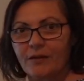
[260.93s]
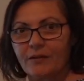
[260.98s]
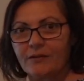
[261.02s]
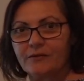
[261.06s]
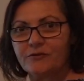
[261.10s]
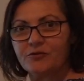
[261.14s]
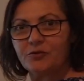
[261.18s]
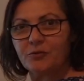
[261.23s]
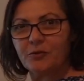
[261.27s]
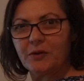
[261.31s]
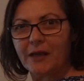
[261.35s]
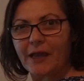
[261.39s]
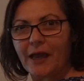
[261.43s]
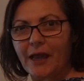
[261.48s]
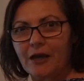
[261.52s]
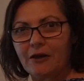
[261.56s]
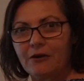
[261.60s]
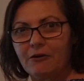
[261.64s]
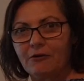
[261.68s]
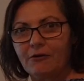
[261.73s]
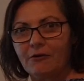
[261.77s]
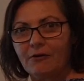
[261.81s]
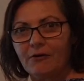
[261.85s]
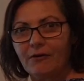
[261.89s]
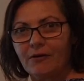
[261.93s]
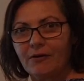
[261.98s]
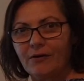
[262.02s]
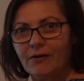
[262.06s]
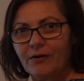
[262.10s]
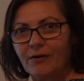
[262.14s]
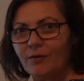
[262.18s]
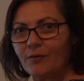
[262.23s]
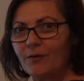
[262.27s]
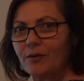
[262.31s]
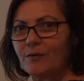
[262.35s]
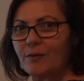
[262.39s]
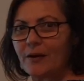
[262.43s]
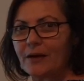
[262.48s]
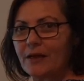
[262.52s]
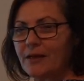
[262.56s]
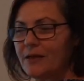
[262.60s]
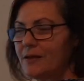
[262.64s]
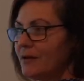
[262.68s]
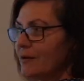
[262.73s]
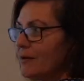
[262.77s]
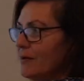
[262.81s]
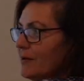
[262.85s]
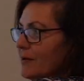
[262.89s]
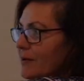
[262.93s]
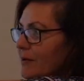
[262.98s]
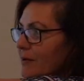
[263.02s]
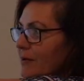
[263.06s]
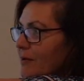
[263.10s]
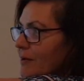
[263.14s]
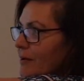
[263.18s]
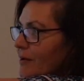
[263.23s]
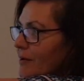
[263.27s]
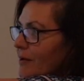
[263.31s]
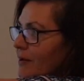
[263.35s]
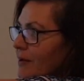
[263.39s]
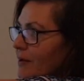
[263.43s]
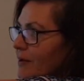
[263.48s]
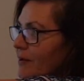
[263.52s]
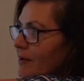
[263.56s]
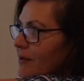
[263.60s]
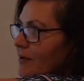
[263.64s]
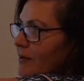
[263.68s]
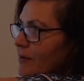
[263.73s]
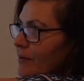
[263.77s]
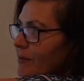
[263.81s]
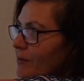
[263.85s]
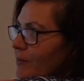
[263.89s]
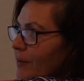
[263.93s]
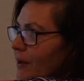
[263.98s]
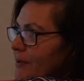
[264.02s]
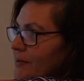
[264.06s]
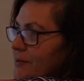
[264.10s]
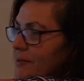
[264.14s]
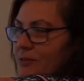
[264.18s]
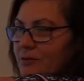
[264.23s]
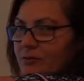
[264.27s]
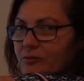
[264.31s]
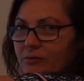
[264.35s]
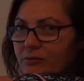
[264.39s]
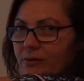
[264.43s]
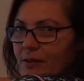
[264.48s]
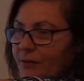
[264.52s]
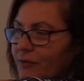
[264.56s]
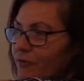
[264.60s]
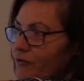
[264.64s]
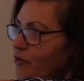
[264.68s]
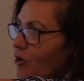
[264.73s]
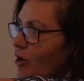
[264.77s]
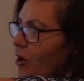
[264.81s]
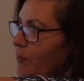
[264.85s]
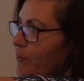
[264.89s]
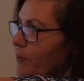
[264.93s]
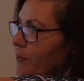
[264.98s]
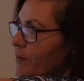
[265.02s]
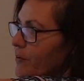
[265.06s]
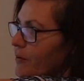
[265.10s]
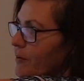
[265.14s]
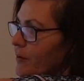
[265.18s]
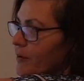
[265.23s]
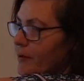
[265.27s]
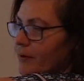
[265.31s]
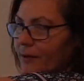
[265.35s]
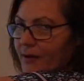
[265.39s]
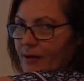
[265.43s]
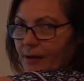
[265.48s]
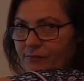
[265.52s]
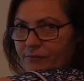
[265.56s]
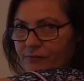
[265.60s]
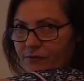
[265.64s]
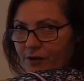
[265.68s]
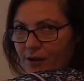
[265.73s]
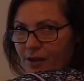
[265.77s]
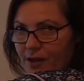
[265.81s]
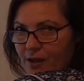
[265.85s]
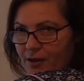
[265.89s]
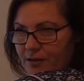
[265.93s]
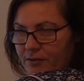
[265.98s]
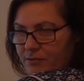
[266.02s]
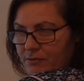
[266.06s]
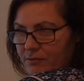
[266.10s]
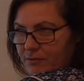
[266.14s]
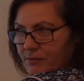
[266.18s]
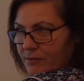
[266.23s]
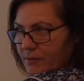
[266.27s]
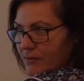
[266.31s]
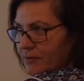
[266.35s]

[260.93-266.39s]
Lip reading: Let's do it again. Are we ready? Pencil at the top, come down